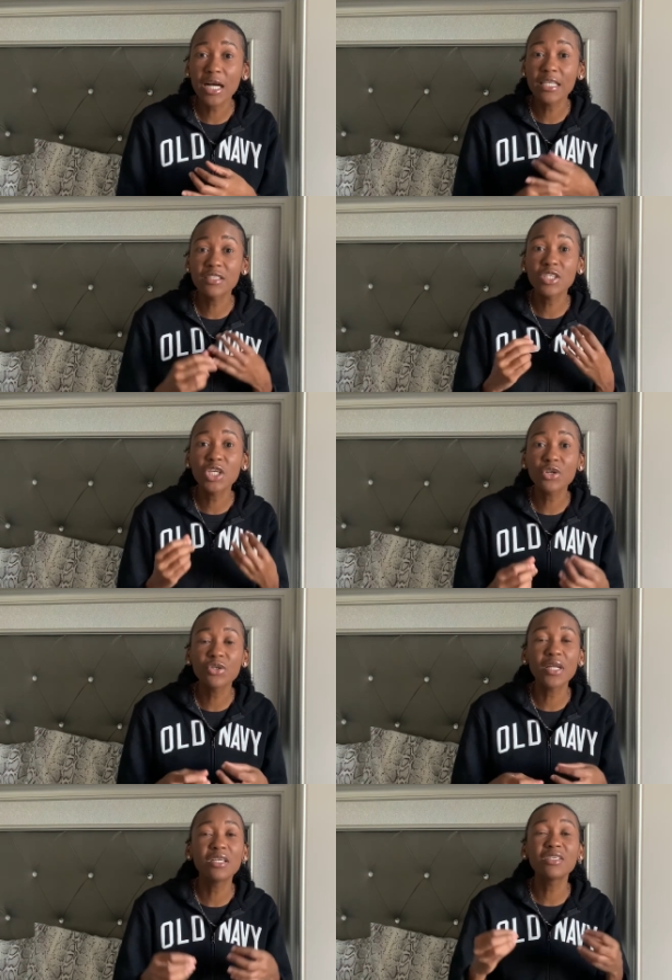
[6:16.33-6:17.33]
god isn't
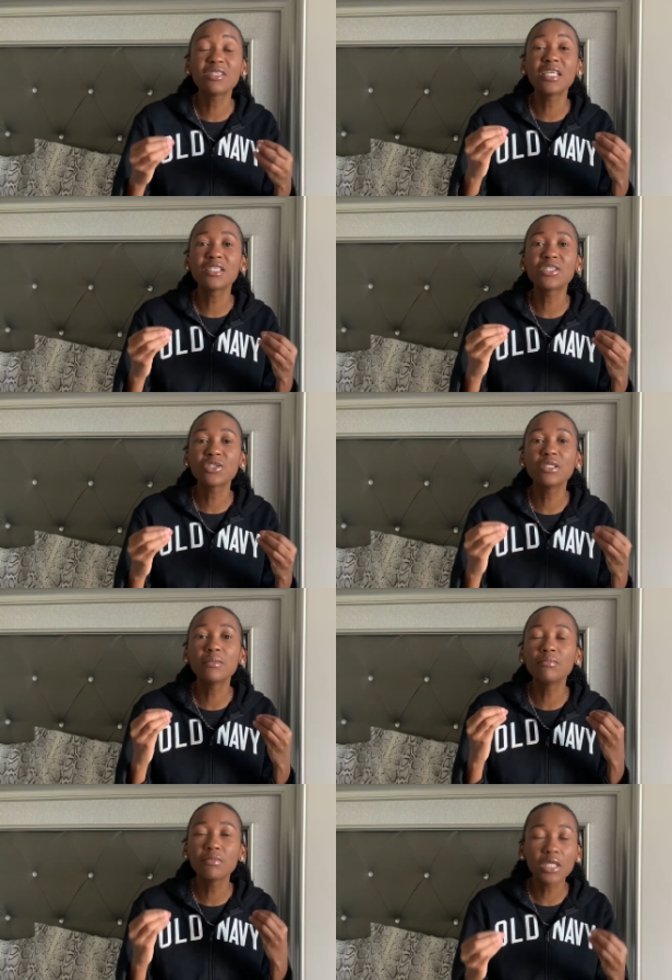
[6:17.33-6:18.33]
hearing you and doesn't
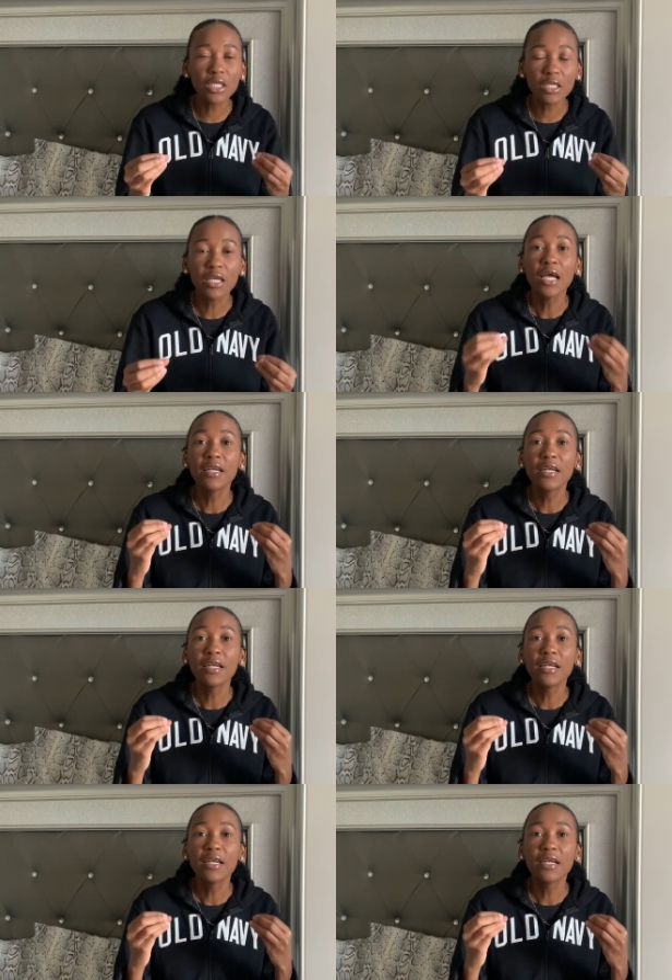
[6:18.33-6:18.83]
necessarily mean